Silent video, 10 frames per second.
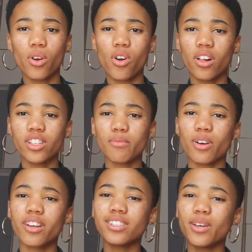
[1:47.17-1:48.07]
a college. I'm
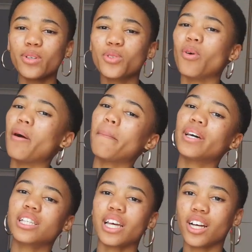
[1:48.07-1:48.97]
not going to say which one,
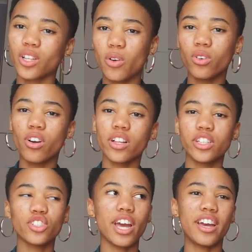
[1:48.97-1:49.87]
but it's like a local
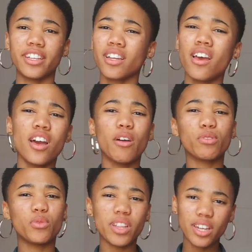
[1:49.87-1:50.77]
college, and it
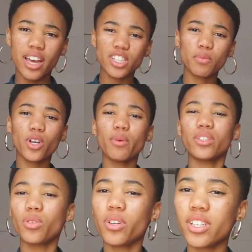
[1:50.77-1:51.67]
was really nice. It spoke
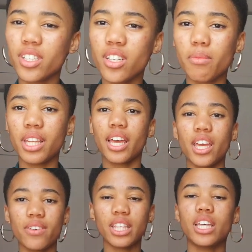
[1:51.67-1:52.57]
about tourism and like
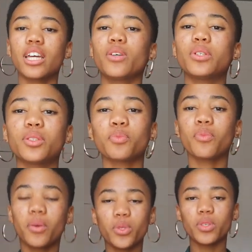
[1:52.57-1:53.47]
everything, and it was,
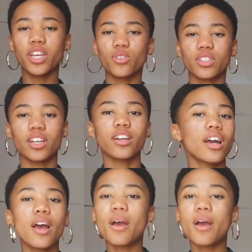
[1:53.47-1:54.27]
it was really interesting.